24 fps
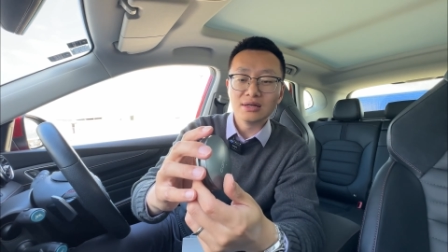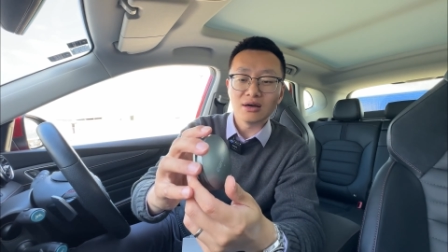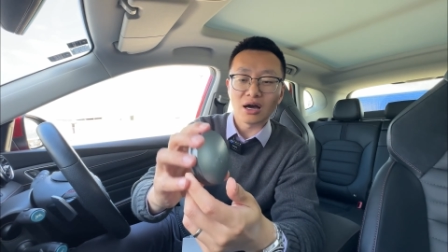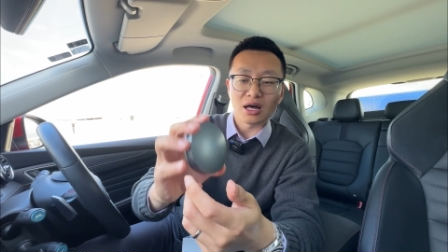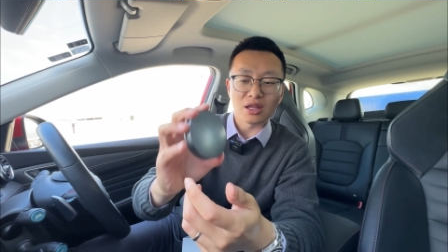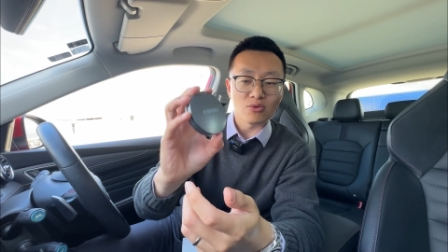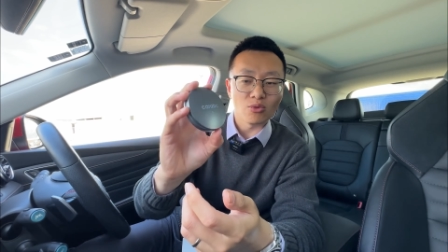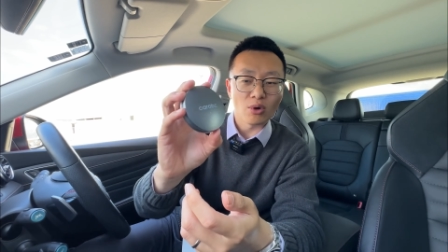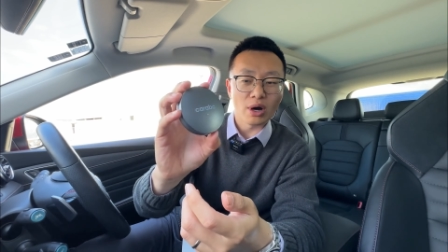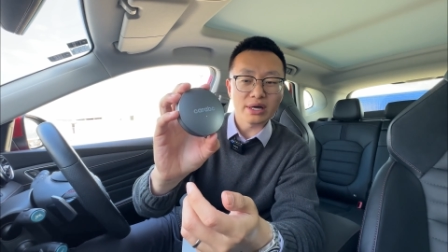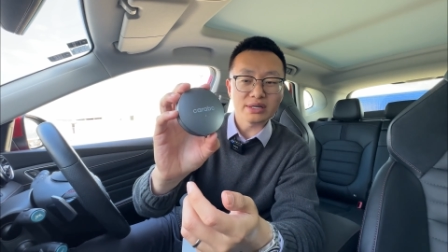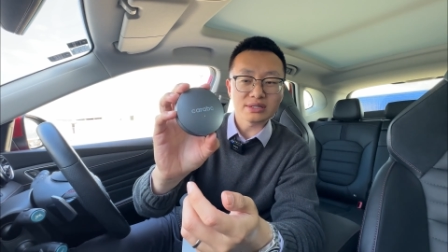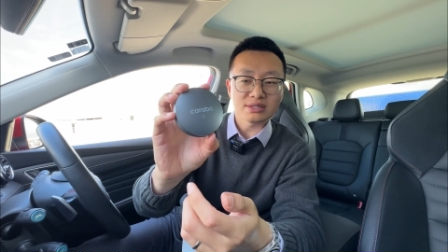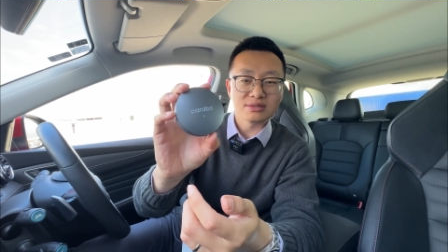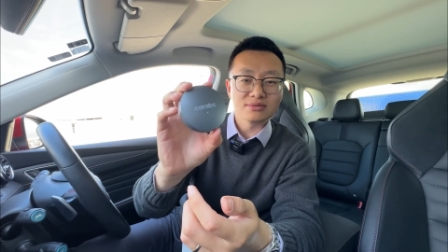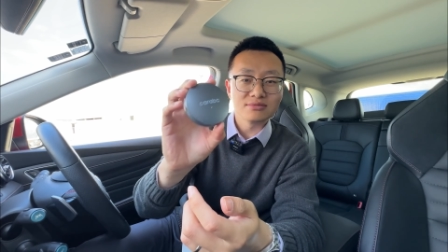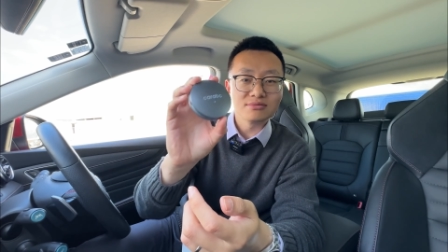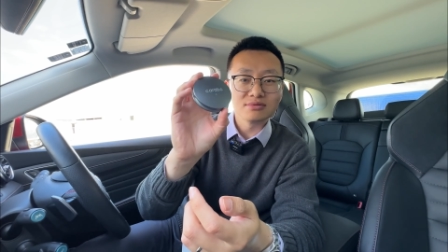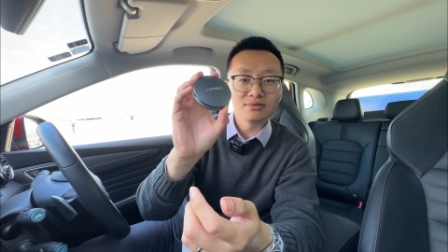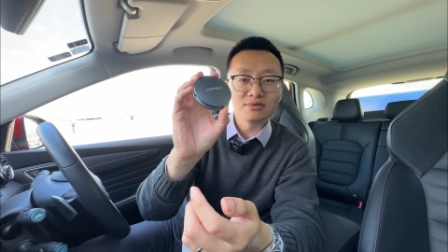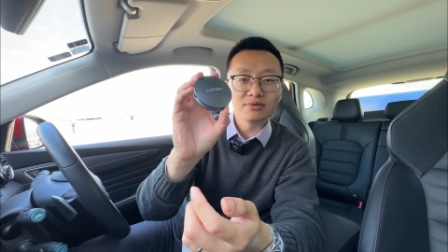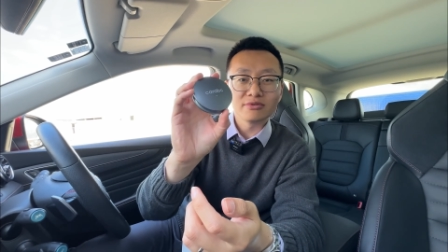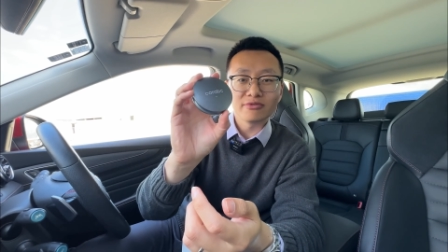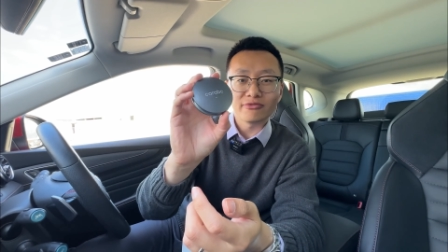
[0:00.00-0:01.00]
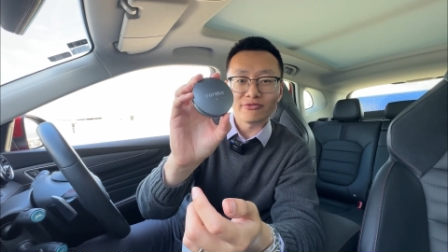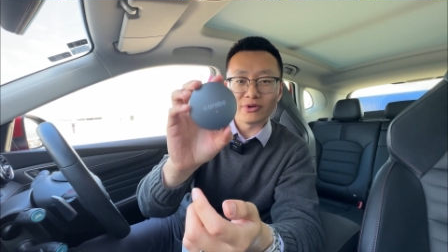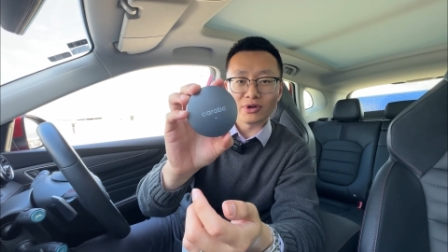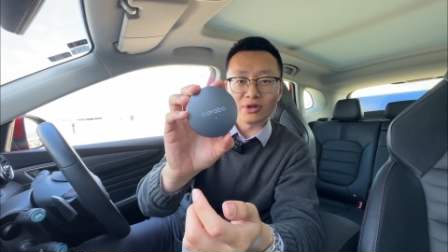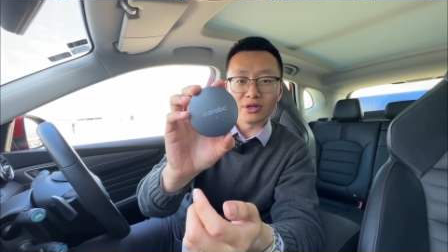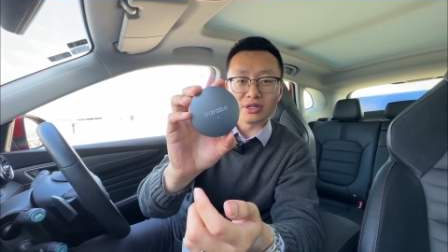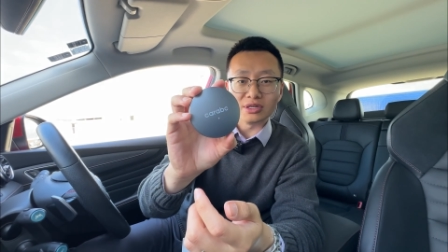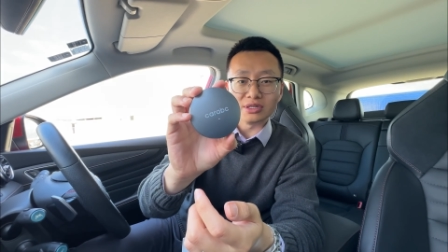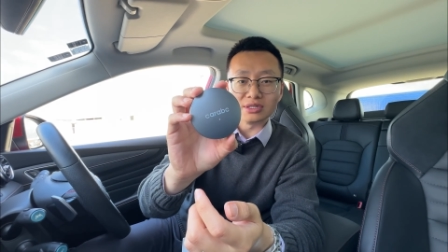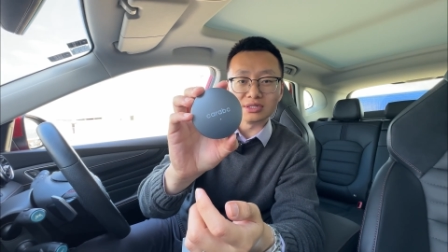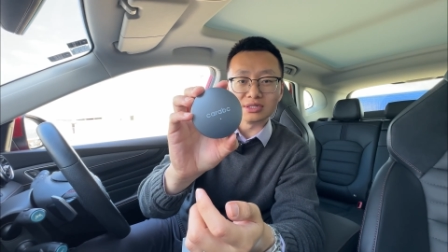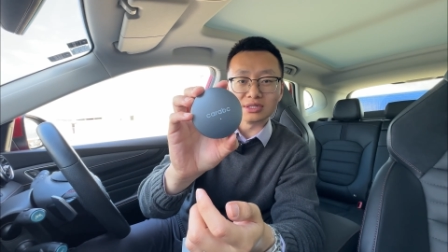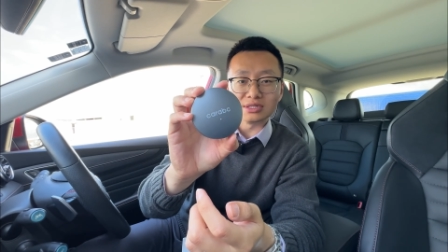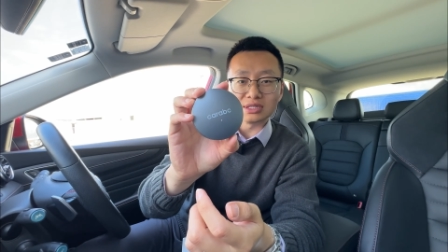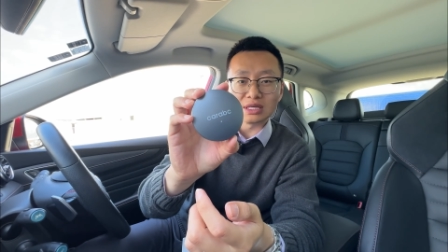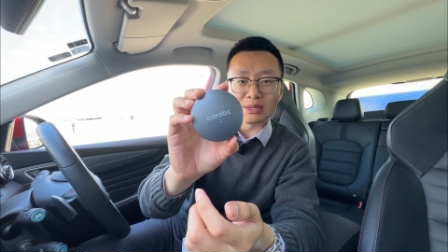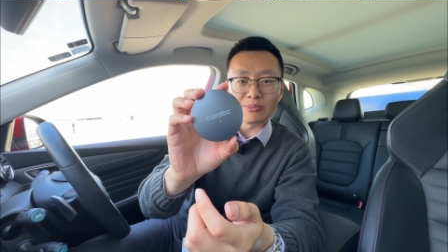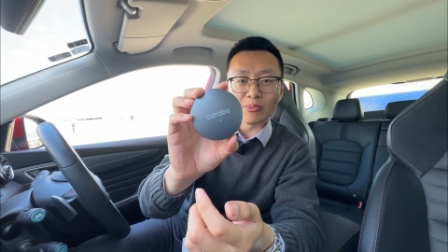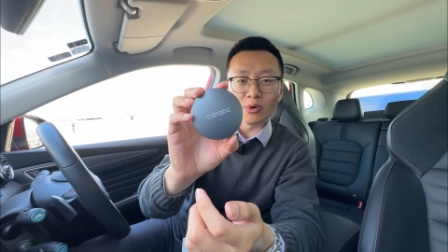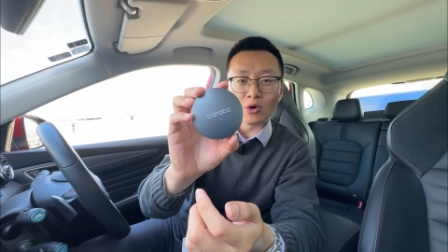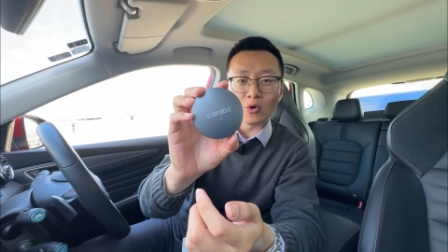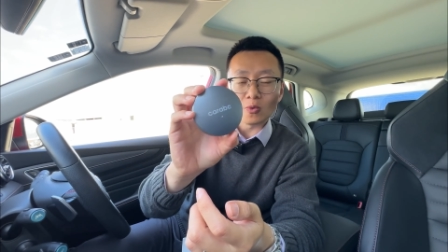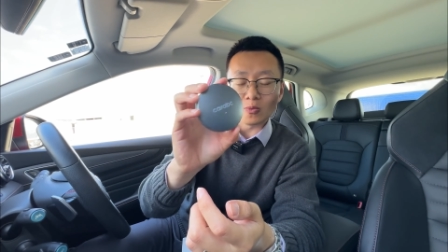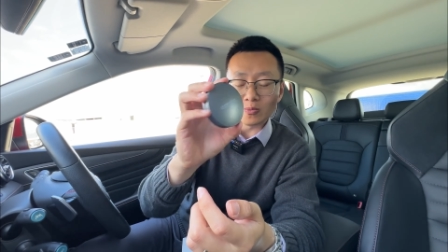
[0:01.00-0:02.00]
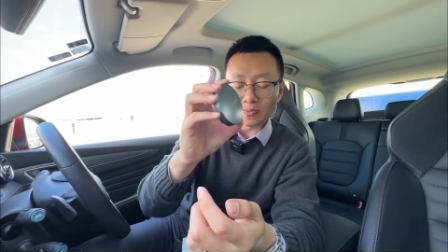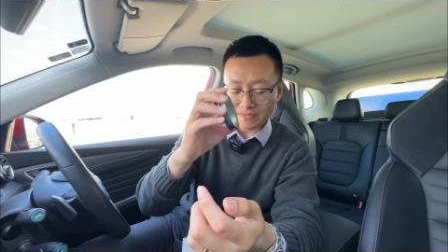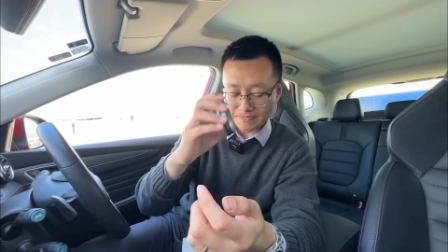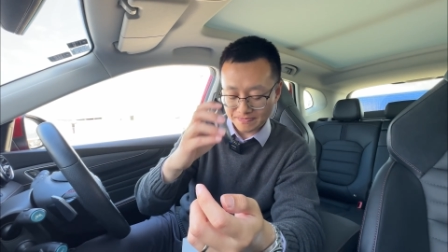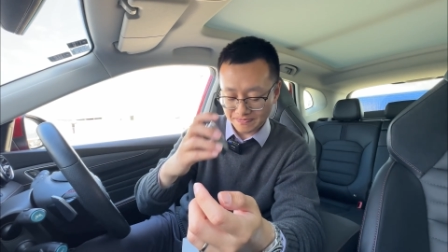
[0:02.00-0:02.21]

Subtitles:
Otherwise, fairly simple.